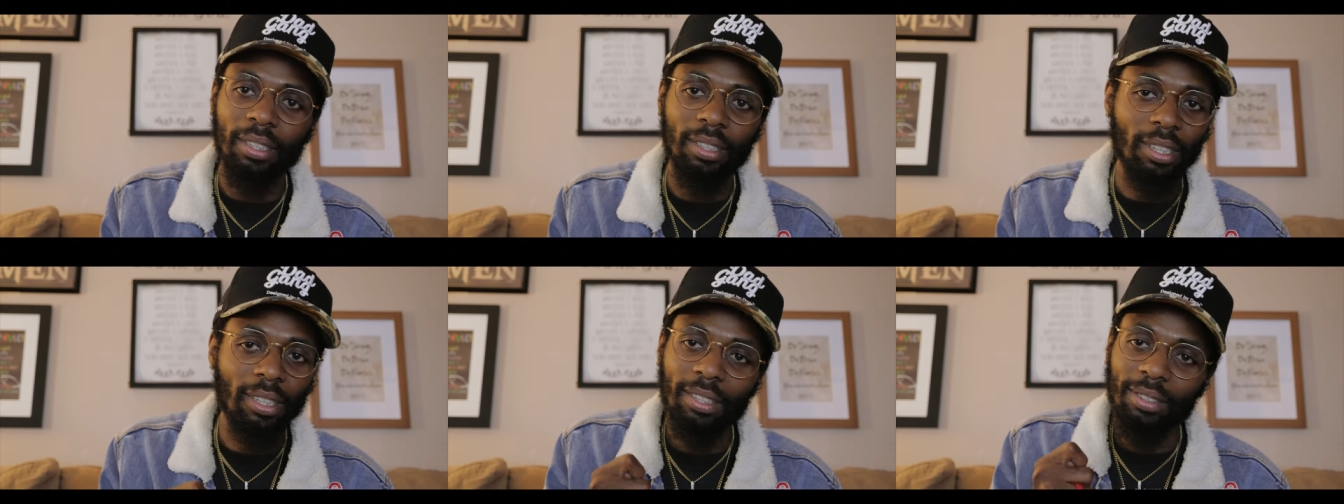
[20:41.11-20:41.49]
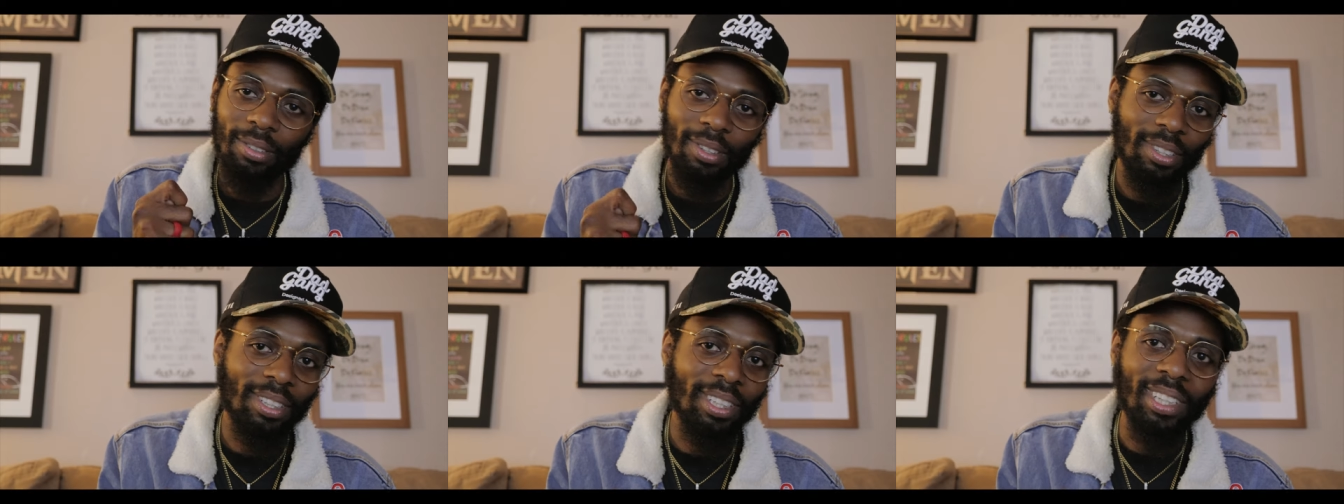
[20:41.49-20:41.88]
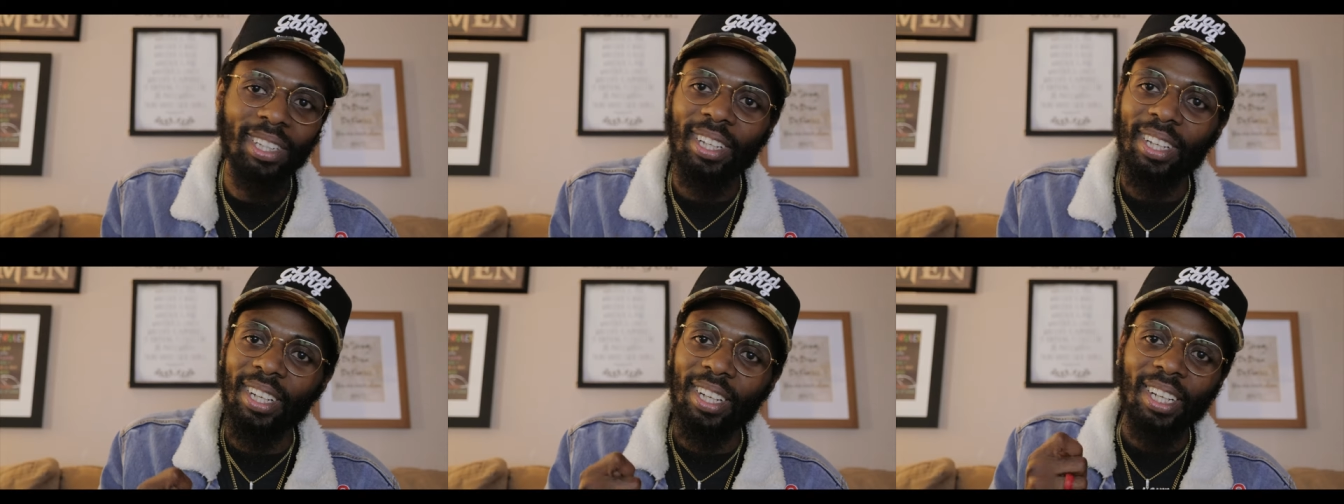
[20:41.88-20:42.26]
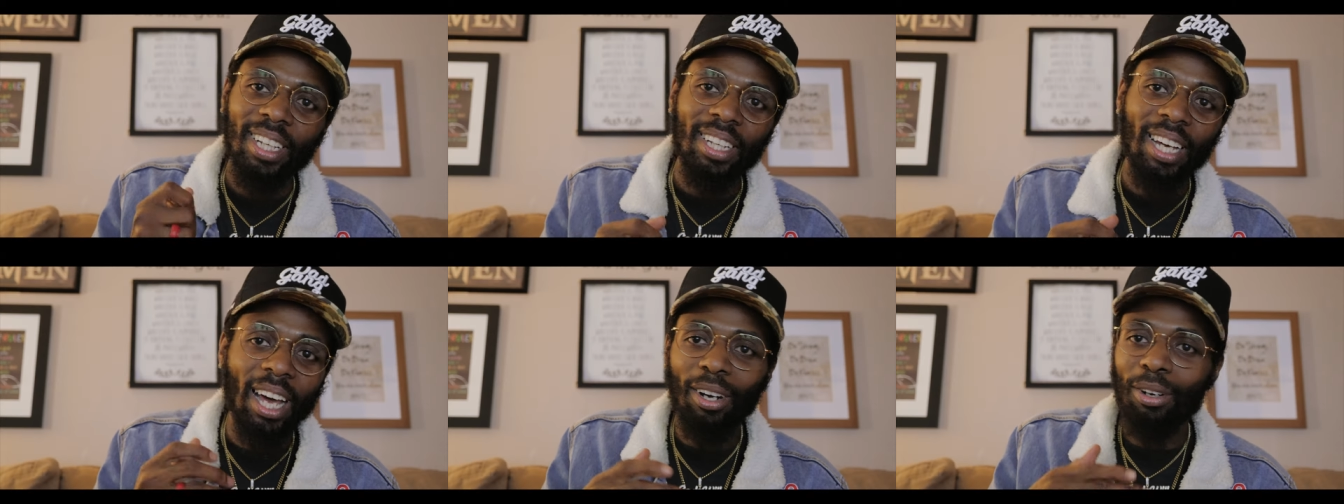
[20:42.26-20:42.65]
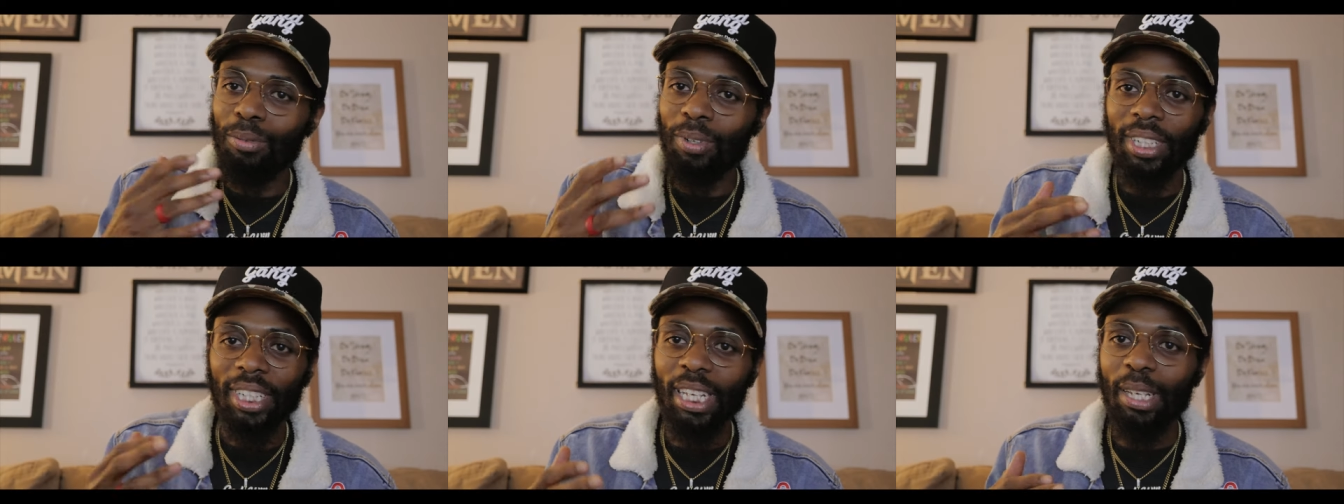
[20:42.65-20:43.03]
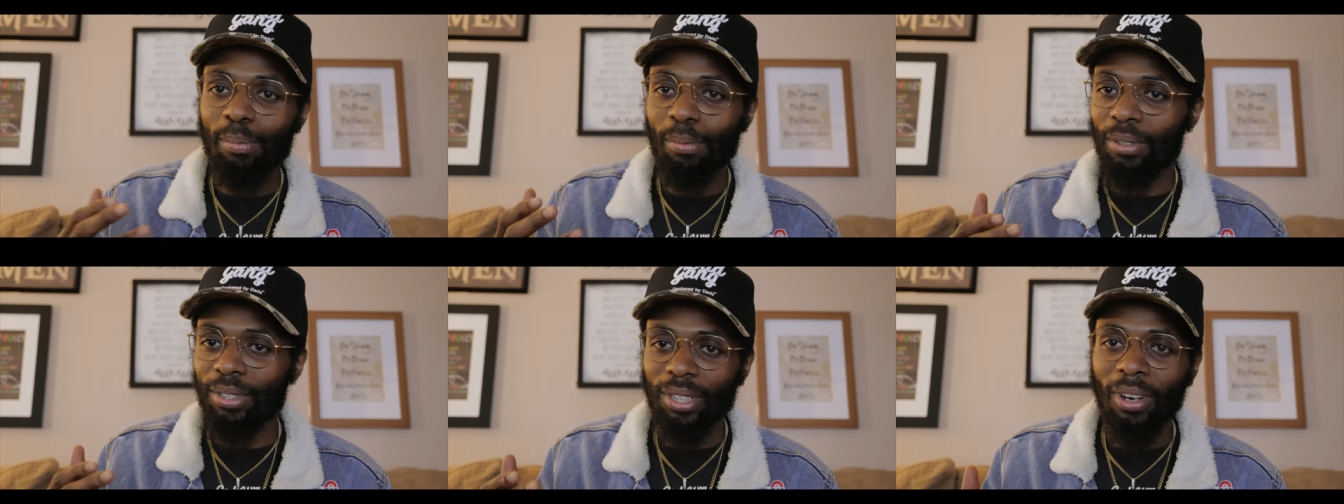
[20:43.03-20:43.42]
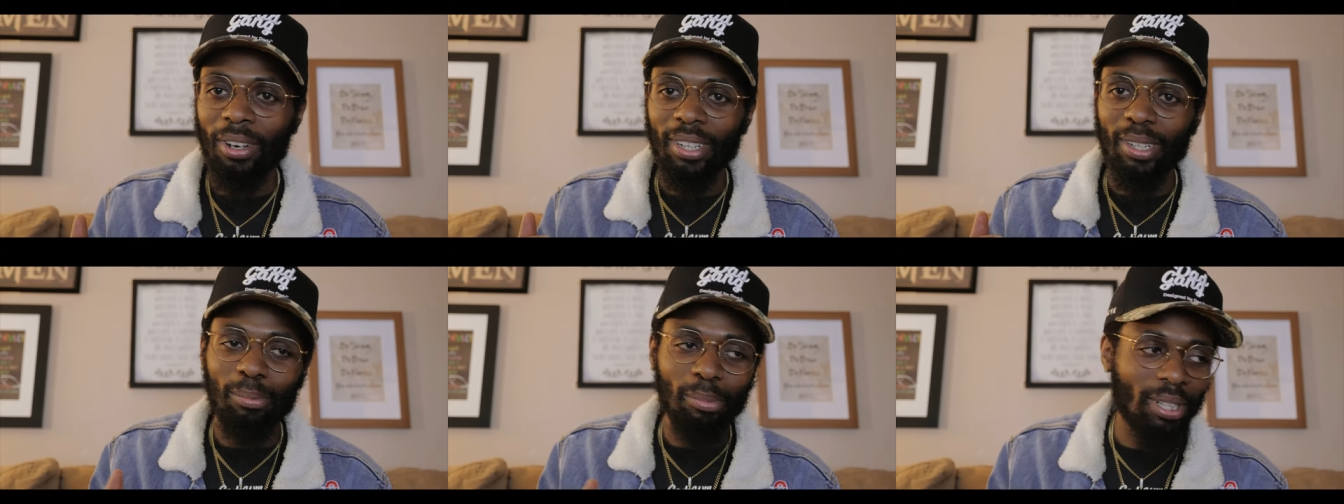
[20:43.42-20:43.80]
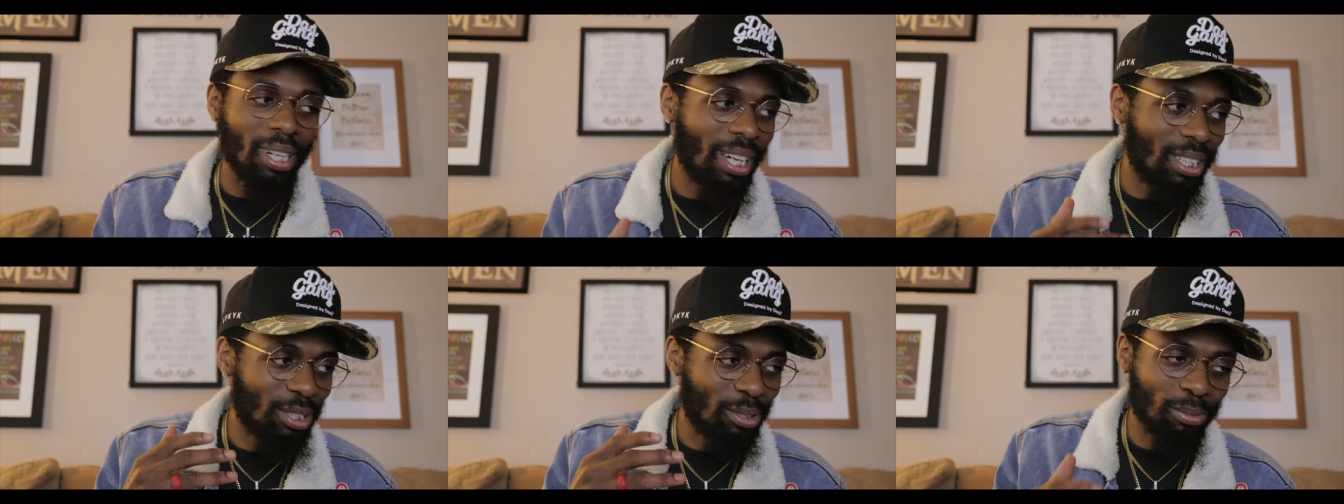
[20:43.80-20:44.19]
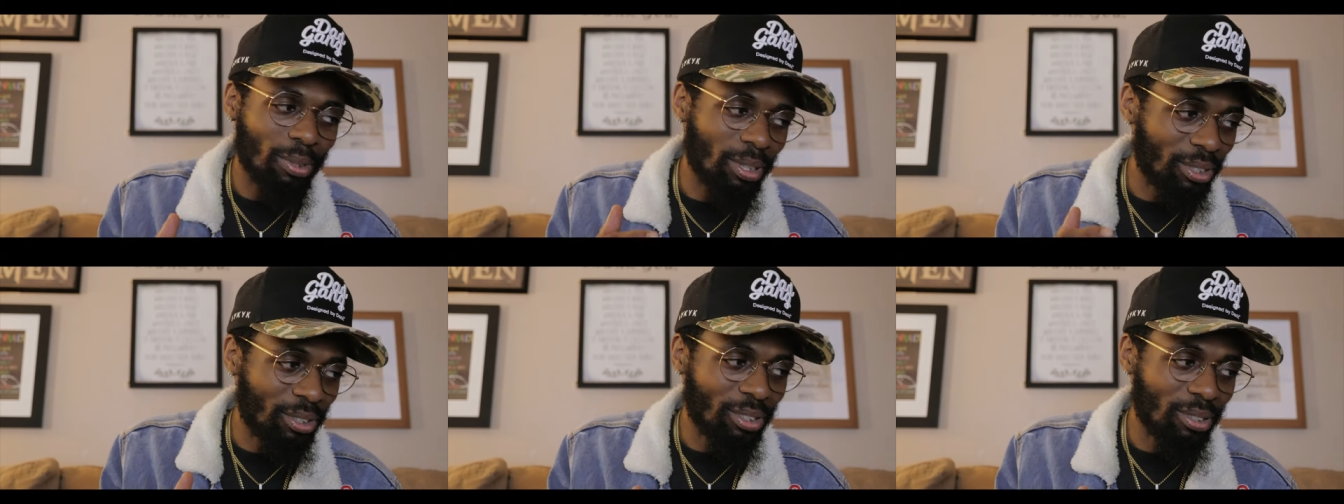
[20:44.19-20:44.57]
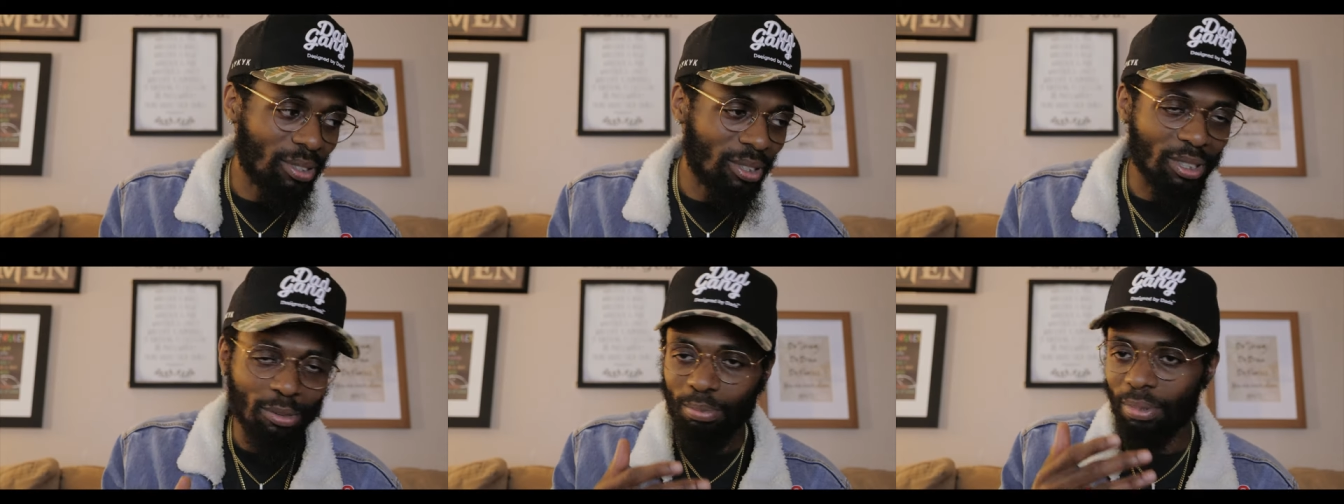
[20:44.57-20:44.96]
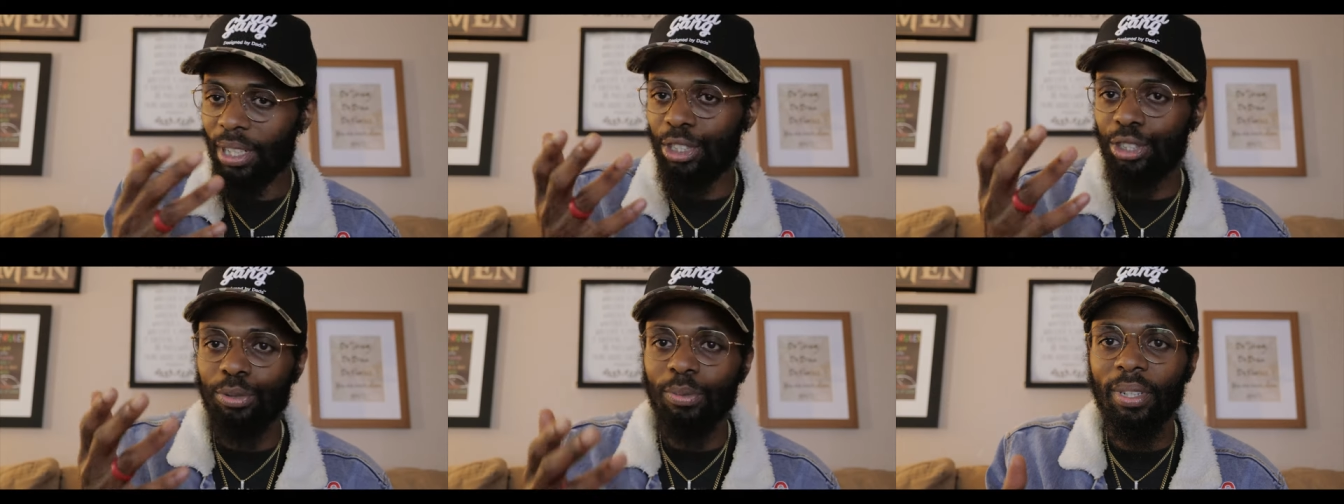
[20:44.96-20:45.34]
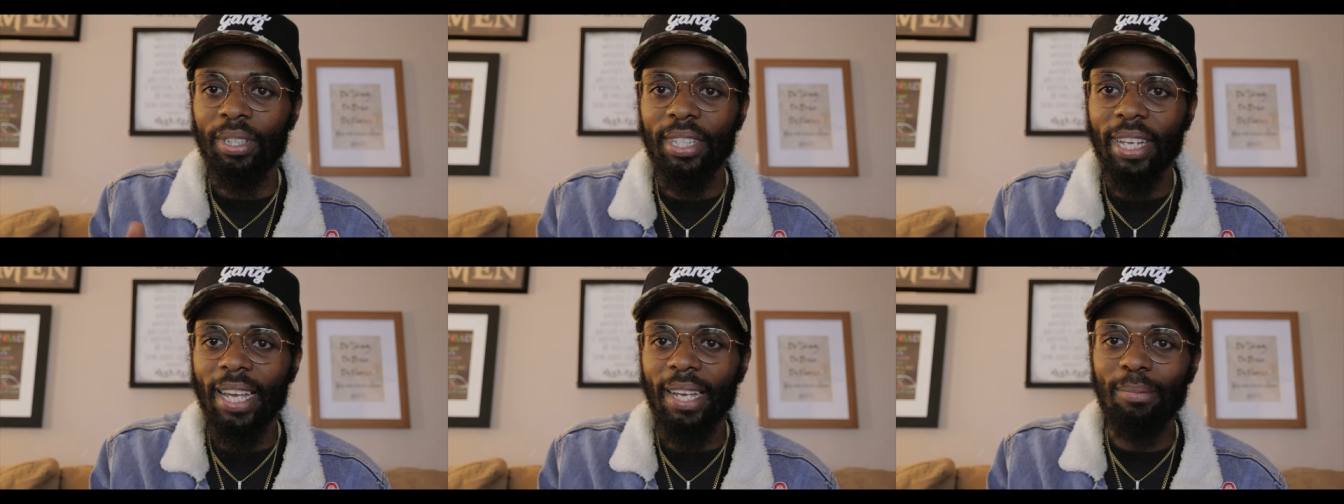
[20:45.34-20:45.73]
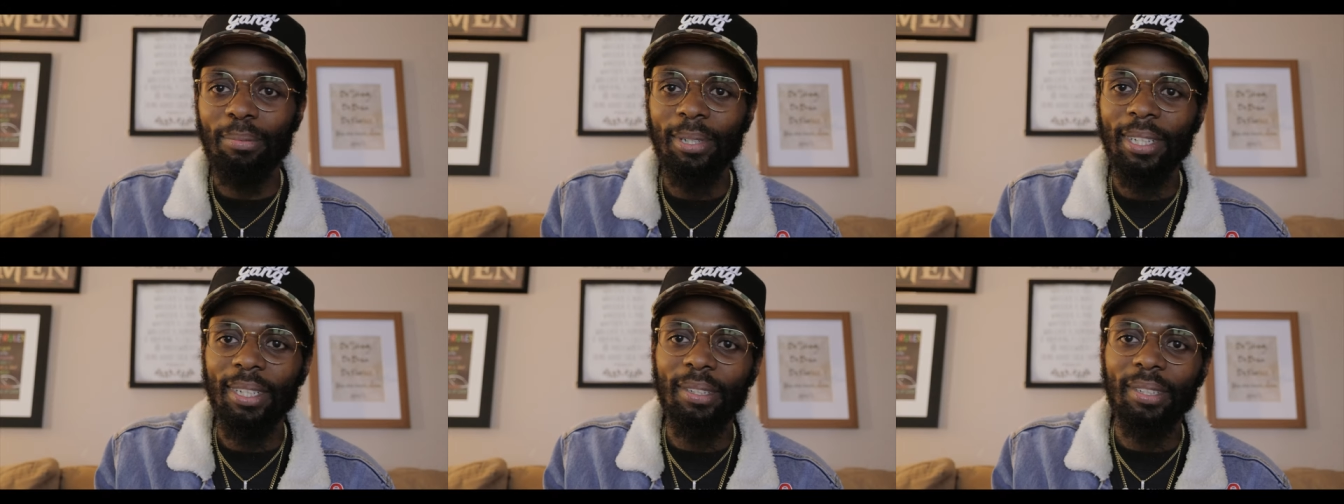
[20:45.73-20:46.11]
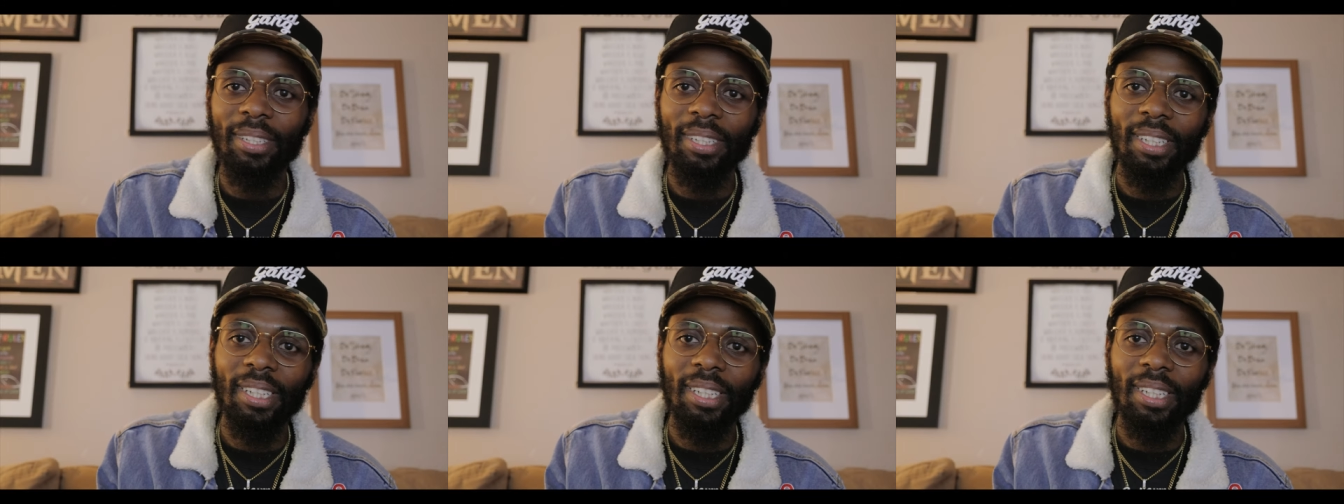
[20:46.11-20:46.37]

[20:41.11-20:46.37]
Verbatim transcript: That's why I don't want to keep on talking, but I just wanted to just bless you with that. But,